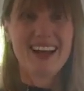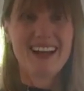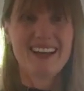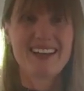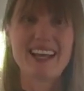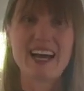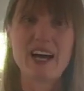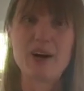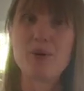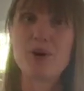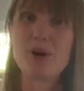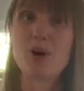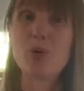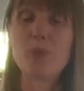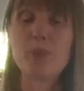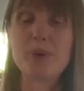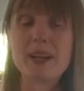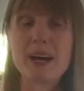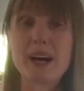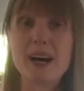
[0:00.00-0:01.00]
And now we'll
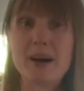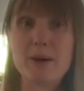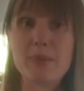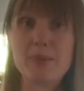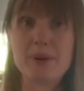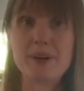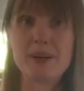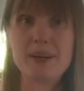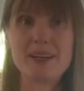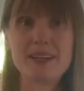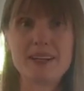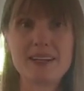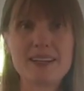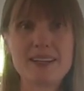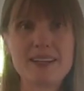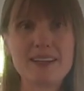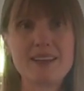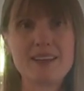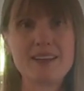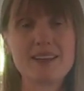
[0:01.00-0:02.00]
open up
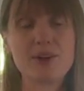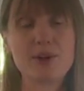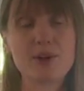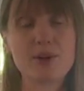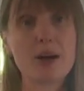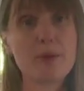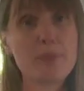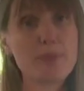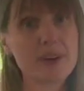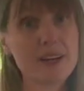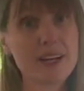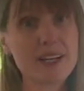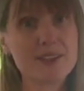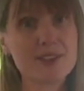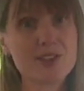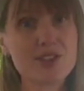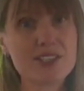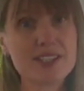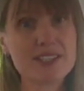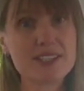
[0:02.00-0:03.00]
your upper
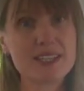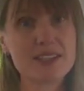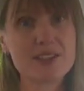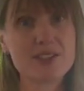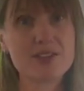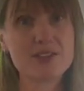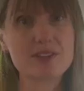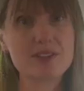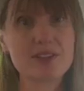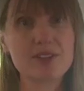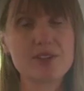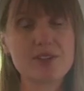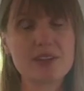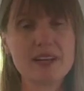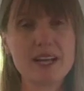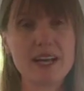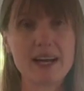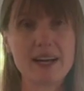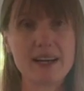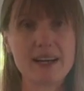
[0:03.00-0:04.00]
energy center in your
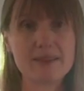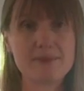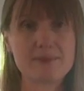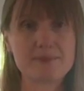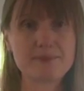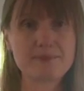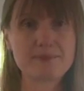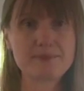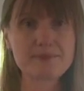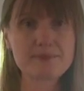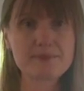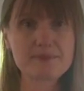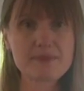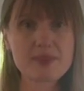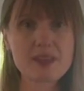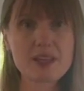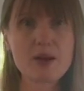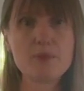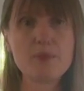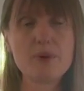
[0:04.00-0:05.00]
neck
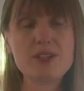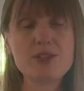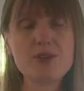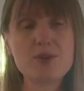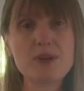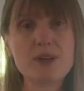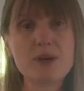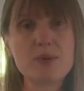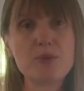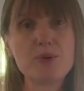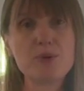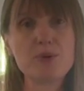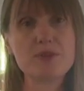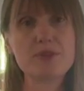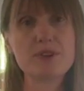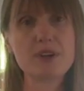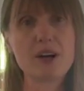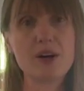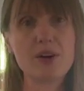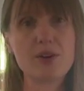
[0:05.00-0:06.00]
by doing a
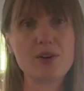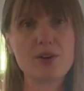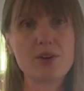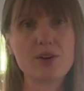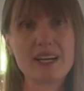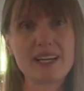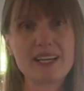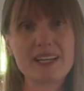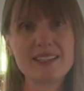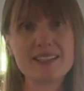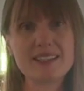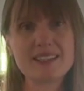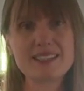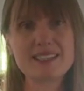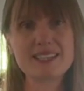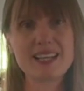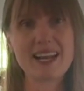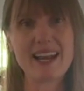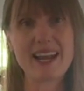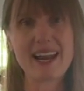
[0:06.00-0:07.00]
move called
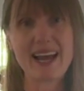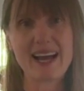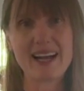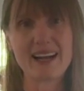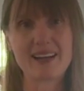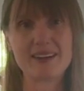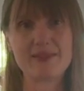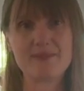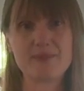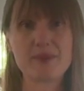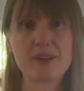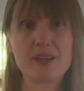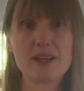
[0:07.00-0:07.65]
crane's neck.